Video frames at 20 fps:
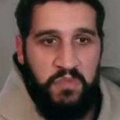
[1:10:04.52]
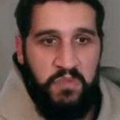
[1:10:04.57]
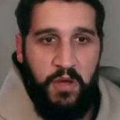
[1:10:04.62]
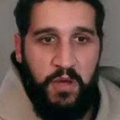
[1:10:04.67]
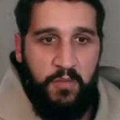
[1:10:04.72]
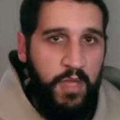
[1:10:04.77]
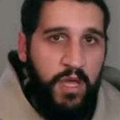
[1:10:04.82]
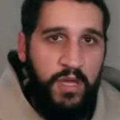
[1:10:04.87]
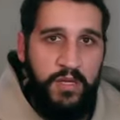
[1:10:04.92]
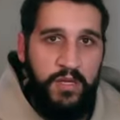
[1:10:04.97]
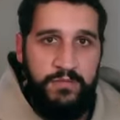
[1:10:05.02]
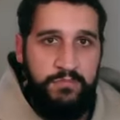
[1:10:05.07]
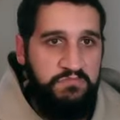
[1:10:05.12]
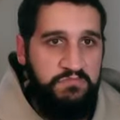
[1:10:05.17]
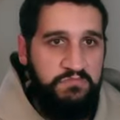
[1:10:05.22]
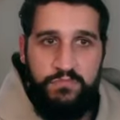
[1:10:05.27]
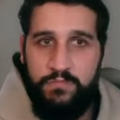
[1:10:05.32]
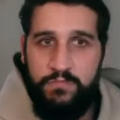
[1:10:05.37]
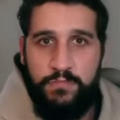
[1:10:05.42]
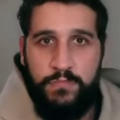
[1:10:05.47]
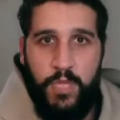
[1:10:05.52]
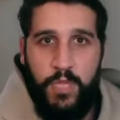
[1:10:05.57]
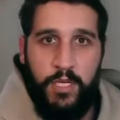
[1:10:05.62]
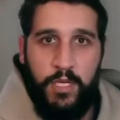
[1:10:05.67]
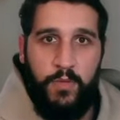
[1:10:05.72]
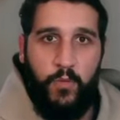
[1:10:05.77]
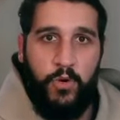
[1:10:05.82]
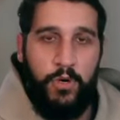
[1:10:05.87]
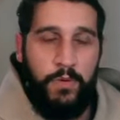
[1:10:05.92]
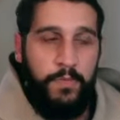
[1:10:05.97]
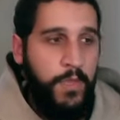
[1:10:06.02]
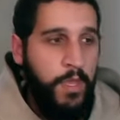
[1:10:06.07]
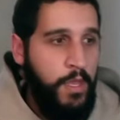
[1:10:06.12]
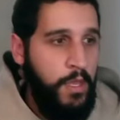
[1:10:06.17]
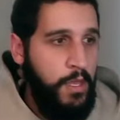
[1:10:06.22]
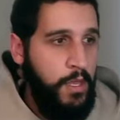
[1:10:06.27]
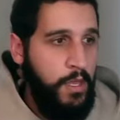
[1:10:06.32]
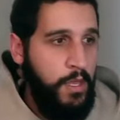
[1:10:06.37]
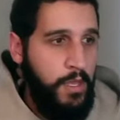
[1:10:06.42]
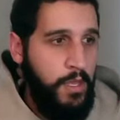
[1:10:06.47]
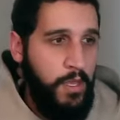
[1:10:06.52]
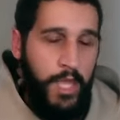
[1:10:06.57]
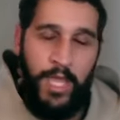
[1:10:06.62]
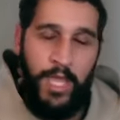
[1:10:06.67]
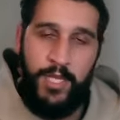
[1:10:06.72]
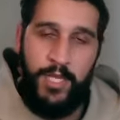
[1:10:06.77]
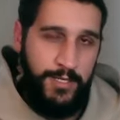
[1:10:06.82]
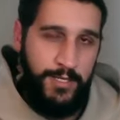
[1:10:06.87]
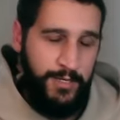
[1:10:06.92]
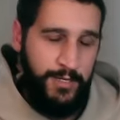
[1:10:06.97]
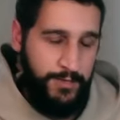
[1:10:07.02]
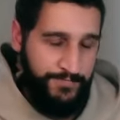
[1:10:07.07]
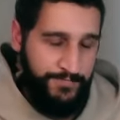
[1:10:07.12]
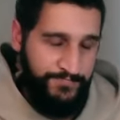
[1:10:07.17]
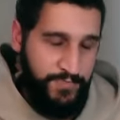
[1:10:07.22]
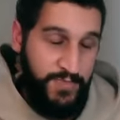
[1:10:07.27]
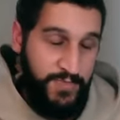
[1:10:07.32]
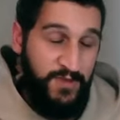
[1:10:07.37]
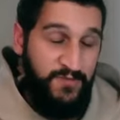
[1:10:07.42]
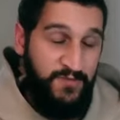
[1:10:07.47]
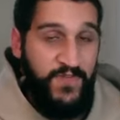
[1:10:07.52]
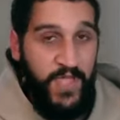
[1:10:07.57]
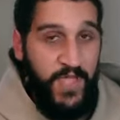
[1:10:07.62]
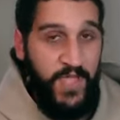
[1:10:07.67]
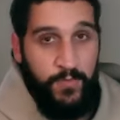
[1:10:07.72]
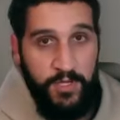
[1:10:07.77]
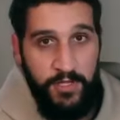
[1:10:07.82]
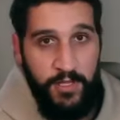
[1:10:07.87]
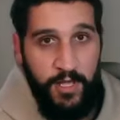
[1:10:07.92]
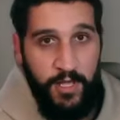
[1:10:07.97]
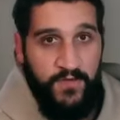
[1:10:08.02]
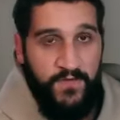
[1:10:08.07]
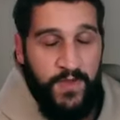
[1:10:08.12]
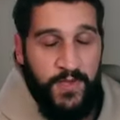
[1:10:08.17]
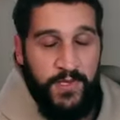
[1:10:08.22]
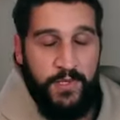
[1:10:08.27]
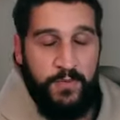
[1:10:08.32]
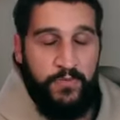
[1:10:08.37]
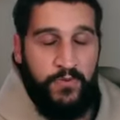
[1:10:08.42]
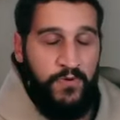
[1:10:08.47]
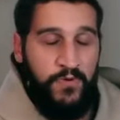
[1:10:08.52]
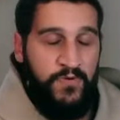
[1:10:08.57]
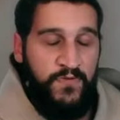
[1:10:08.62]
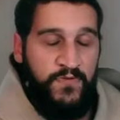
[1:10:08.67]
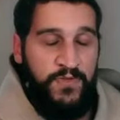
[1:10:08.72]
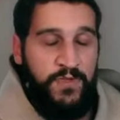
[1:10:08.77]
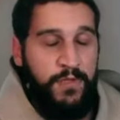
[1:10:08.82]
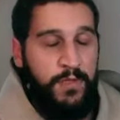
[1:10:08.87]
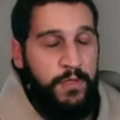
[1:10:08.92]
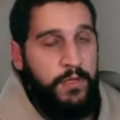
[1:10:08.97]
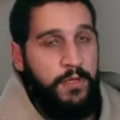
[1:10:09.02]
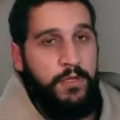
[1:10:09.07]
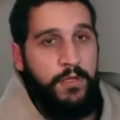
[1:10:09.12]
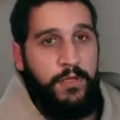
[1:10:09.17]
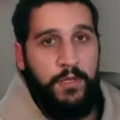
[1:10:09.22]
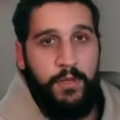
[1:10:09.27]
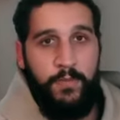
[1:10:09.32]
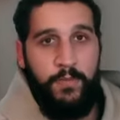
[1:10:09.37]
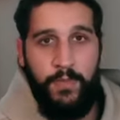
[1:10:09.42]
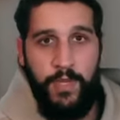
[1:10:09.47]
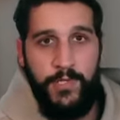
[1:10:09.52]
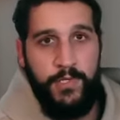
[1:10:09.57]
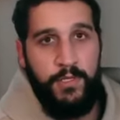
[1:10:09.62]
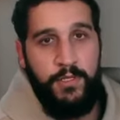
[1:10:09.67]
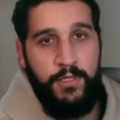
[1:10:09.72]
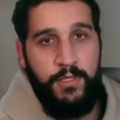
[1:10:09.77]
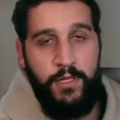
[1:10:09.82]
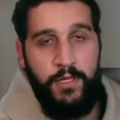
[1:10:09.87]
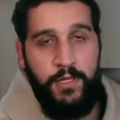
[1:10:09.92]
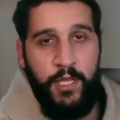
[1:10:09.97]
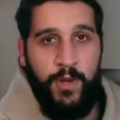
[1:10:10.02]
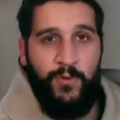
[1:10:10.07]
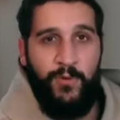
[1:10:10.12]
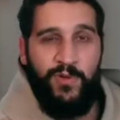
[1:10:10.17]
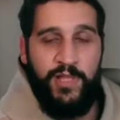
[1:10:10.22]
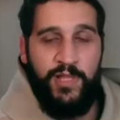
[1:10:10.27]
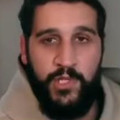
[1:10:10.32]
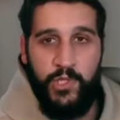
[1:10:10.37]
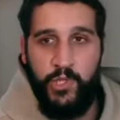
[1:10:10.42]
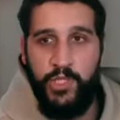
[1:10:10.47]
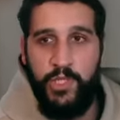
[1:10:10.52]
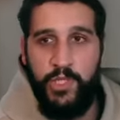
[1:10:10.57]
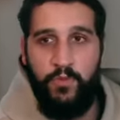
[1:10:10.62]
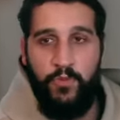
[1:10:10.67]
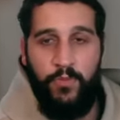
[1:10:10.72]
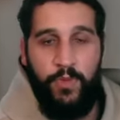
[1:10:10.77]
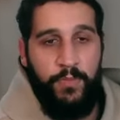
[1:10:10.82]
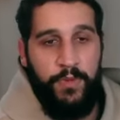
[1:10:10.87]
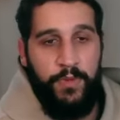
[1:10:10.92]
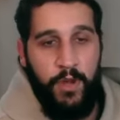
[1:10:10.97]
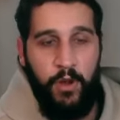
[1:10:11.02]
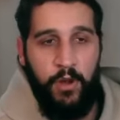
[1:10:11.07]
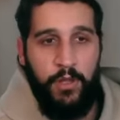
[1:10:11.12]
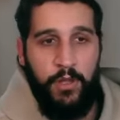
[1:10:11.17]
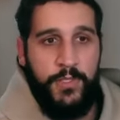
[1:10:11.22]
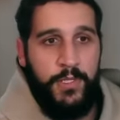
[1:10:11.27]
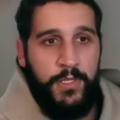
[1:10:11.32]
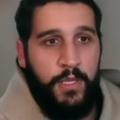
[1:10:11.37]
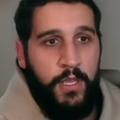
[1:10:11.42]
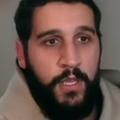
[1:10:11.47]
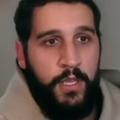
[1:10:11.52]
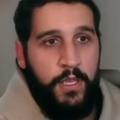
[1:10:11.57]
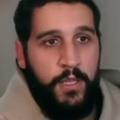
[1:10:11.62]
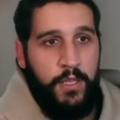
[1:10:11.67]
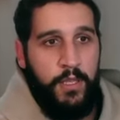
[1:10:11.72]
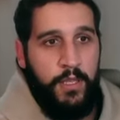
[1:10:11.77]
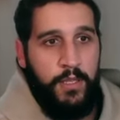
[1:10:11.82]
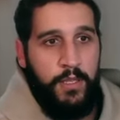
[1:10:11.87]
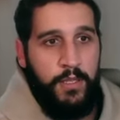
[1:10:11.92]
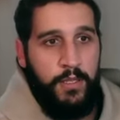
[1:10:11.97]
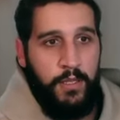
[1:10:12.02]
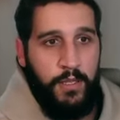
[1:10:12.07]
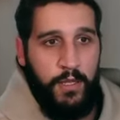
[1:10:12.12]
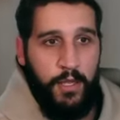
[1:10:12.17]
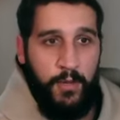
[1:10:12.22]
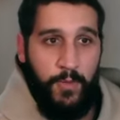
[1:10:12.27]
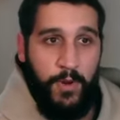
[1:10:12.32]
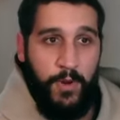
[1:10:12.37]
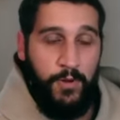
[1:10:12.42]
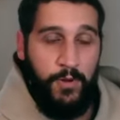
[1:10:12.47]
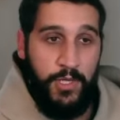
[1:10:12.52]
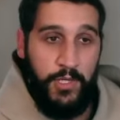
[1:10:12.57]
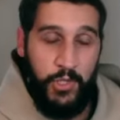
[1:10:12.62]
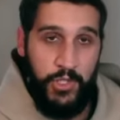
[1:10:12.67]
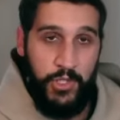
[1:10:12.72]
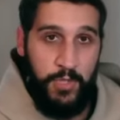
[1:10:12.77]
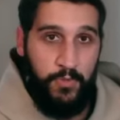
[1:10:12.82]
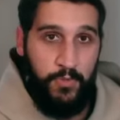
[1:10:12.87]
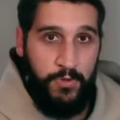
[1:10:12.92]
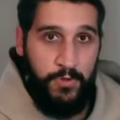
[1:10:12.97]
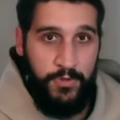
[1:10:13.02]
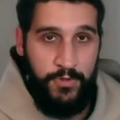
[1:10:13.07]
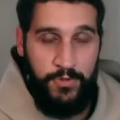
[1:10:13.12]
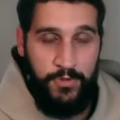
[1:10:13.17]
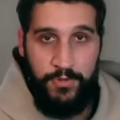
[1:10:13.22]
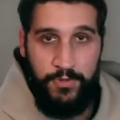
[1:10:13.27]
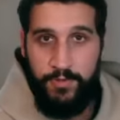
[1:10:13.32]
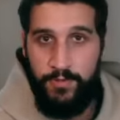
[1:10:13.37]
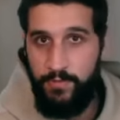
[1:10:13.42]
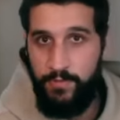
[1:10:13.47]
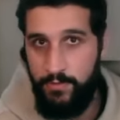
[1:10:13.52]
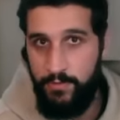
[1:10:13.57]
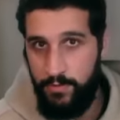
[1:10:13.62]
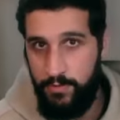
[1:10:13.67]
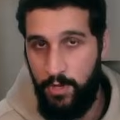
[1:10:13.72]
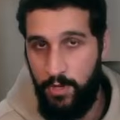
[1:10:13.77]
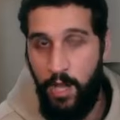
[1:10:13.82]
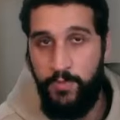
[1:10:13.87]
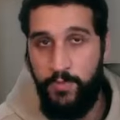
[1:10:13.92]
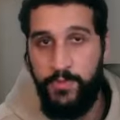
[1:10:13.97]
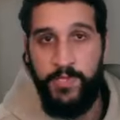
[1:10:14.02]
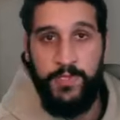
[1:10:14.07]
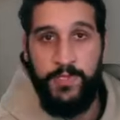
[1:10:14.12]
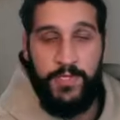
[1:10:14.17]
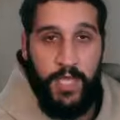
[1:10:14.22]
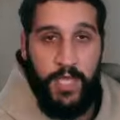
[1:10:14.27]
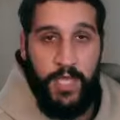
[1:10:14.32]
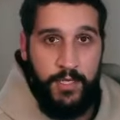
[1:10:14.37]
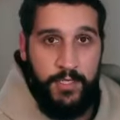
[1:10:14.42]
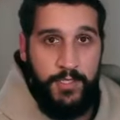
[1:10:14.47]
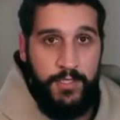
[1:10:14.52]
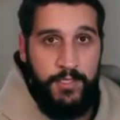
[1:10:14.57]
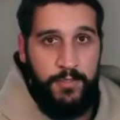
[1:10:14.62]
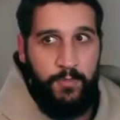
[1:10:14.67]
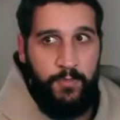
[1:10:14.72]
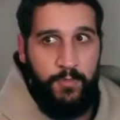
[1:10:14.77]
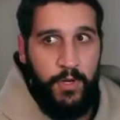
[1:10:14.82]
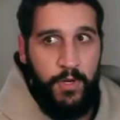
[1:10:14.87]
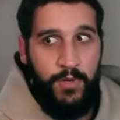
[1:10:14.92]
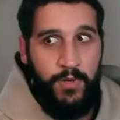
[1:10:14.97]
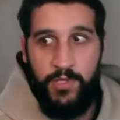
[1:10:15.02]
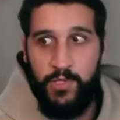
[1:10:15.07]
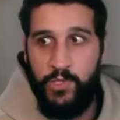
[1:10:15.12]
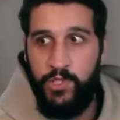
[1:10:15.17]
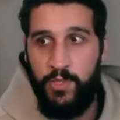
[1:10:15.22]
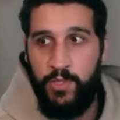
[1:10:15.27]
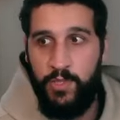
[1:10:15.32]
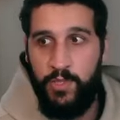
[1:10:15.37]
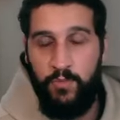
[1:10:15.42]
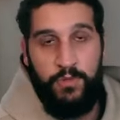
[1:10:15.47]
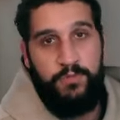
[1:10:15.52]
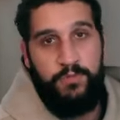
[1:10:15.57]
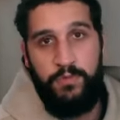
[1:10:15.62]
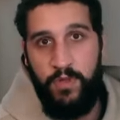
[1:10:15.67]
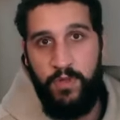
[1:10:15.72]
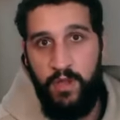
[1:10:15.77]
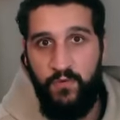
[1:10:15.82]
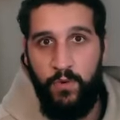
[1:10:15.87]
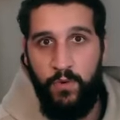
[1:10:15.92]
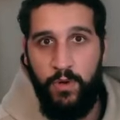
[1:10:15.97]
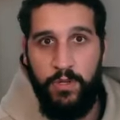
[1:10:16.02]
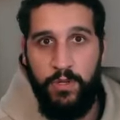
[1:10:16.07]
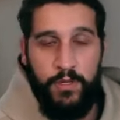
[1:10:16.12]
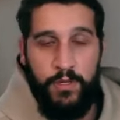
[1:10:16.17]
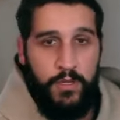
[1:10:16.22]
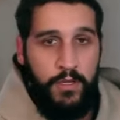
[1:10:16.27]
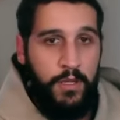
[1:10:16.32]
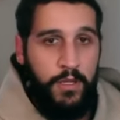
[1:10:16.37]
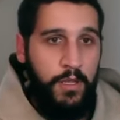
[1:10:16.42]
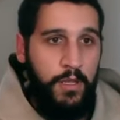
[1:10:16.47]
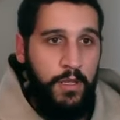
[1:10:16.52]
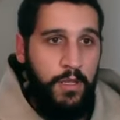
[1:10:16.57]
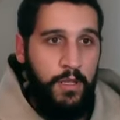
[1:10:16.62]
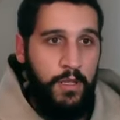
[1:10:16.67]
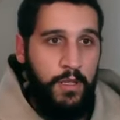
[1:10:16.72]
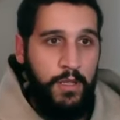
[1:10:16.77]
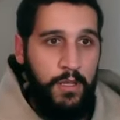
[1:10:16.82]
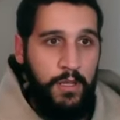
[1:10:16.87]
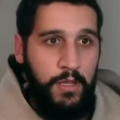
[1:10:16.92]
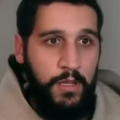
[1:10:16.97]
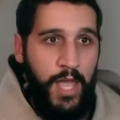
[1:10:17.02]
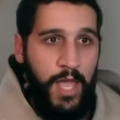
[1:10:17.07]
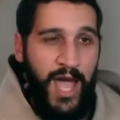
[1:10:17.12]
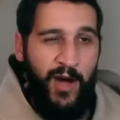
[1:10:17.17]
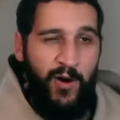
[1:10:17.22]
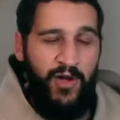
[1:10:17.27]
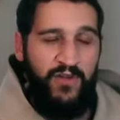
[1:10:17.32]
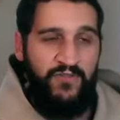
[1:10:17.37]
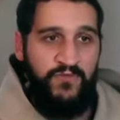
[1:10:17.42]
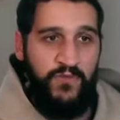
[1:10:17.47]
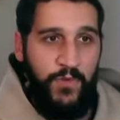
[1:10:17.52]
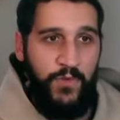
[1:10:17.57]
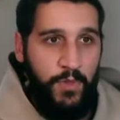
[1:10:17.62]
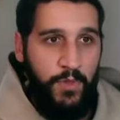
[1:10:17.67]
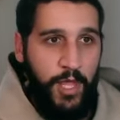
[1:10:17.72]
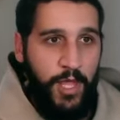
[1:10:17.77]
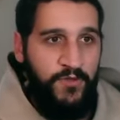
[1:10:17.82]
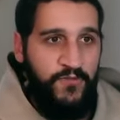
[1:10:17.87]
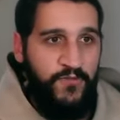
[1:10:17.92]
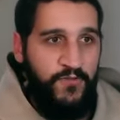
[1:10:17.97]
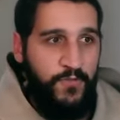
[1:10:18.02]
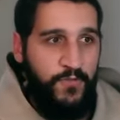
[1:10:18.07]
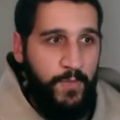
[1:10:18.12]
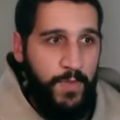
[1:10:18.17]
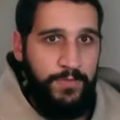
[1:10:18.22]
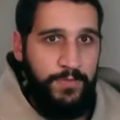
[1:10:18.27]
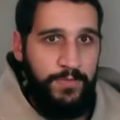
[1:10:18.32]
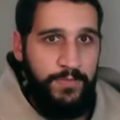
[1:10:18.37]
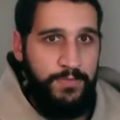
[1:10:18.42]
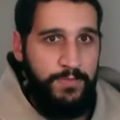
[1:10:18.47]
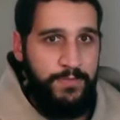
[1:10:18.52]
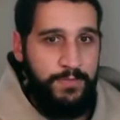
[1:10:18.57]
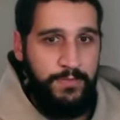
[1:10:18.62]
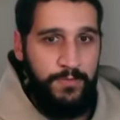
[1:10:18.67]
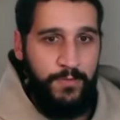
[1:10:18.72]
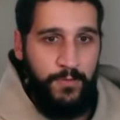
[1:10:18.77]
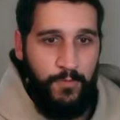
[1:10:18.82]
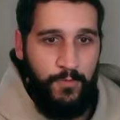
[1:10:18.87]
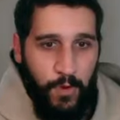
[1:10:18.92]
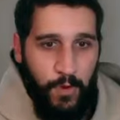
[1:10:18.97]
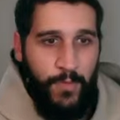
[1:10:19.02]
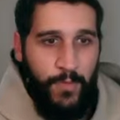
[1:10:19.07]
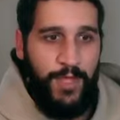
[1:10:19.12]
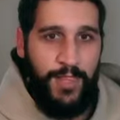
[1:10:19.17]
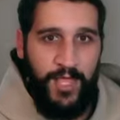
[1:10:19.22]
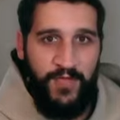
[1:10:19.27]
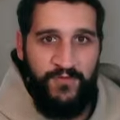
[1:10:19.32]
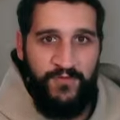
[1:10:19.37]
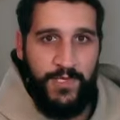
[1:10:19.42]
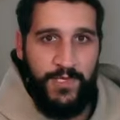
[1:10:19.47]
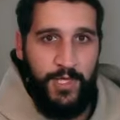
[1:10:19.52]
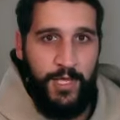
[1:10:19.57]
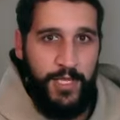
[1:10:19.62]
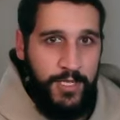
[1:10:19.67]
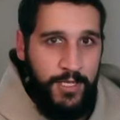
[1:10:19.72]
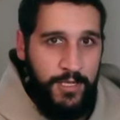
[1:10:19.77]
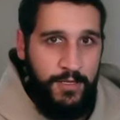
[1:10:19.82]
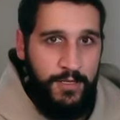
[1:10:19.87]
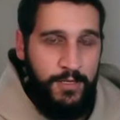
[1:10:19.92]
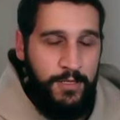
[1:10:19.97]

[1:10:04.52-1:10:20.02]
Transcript: I'm not anymore. And family life has improved amazingly, like my relationship with my parents, uh, my relationship with the opposite sex, my relationship with everyone, how I view life, my what my life is like,